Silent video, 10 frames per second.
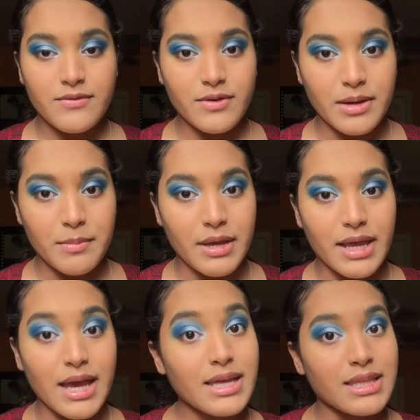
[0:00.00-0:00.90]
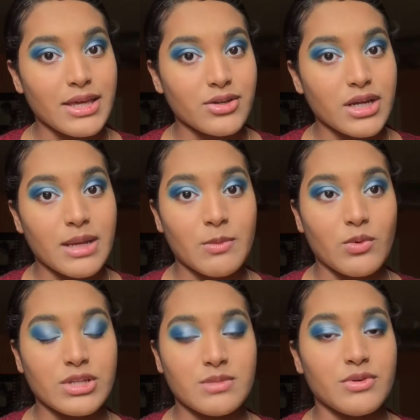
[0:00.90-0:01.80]
for my highlighter, I'm
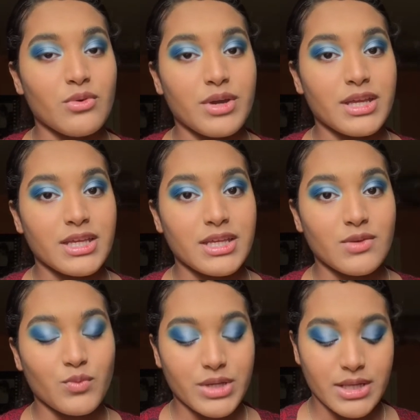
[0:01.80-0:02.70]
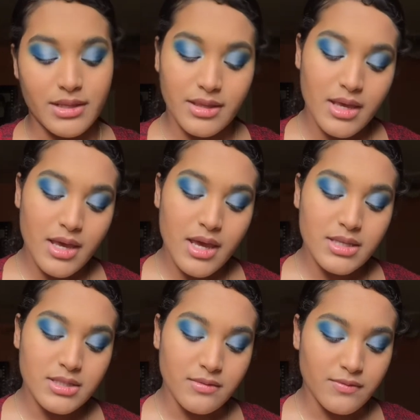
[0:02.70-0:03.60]
going to be going in with
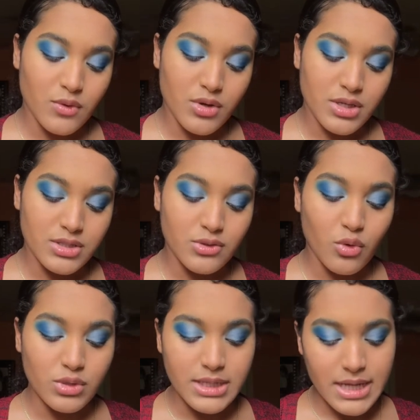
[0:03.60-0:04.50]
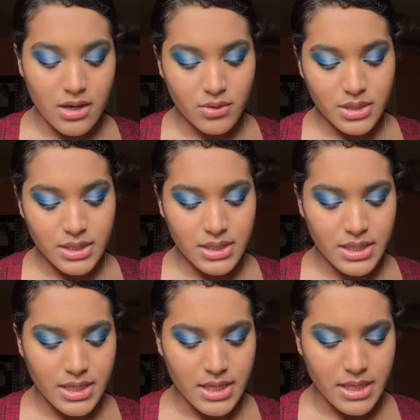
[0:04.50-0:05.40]
Sephora's Golden Hour,
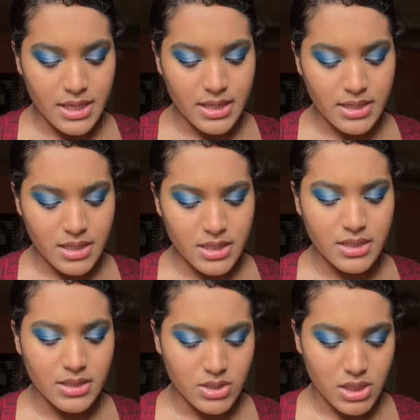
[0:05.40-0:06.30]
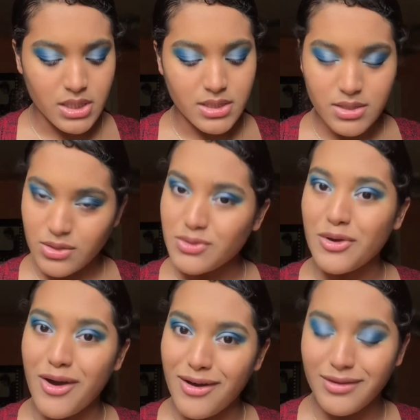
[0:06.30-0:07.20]
and the shade is also
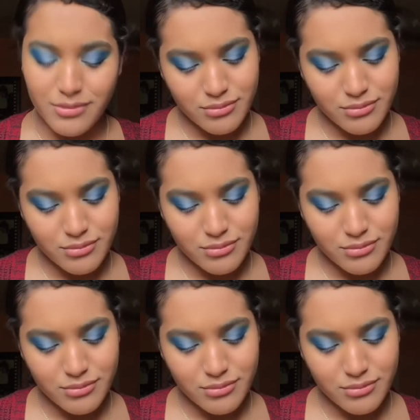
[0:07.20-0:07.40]
called,